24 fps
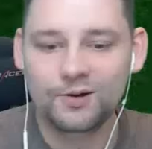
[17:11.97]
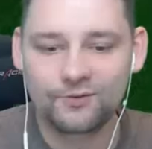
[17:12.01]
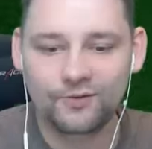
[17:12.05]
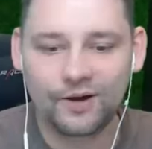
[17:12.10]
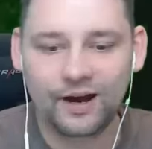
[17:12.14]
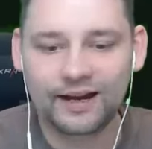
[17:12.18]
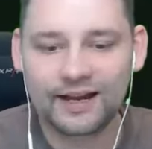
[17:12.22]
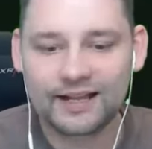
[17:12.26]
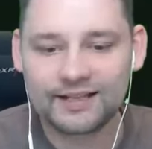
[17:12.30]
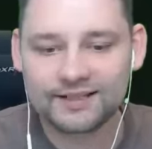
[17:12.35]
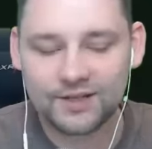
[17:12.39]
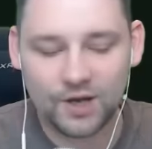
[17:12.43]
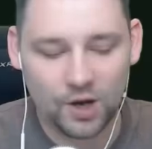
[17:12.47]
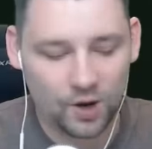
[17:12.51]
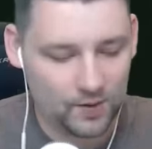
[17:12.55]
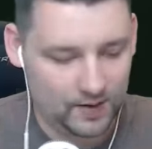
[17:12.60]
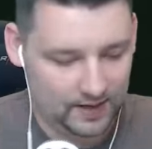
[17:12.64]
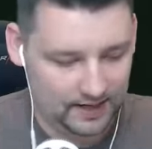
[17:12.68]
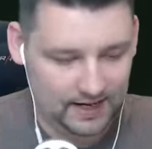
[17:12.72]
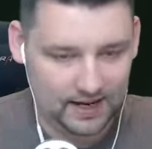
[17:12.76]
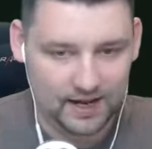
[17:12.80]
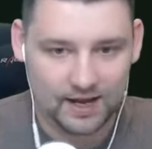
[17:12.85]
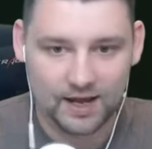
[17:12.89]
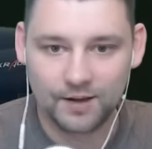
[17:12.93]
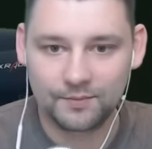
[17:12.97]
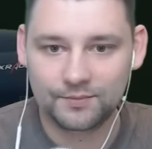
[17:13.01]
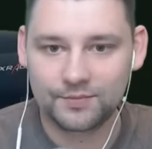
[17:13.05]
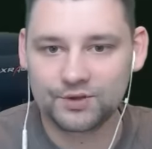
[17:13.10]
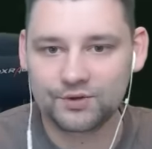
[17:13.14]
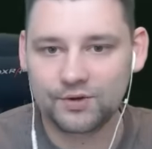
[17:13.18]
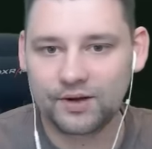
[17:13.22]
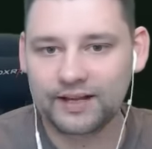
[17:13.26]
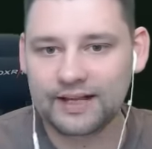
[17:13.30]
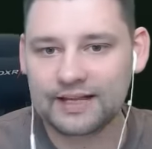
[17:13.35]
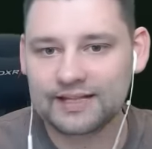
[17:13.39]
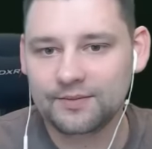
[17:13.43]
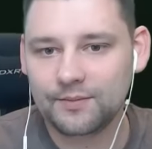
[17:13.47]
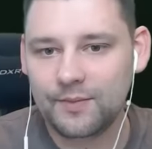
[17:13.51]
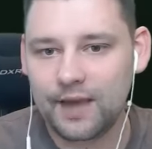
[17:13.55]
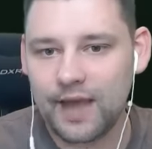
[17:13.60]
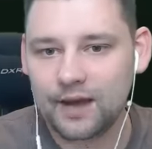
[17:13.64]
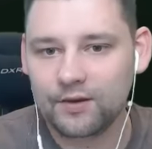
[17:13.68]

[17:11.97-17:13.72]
Right, let's go and try and get some